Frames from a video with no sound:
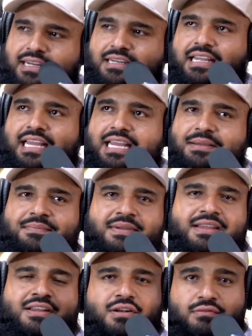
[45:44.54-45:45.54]
a game.
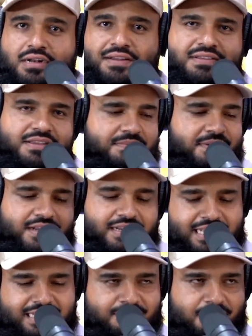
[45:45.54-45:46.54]
Right after the
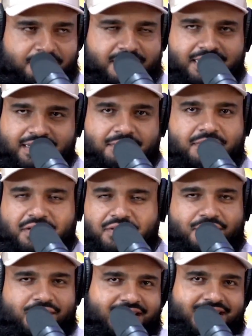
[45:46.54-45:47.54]
podcast we'll play. I'll
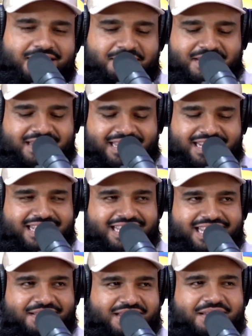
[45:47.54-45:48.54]
throw the clip at the end of the
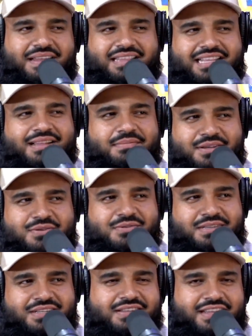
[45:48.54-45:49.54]
game. I think that'd be cool.
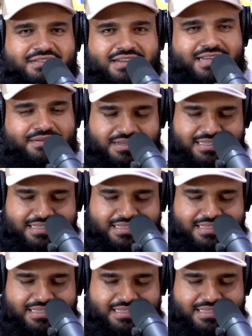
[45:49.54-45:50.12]
We do that every time.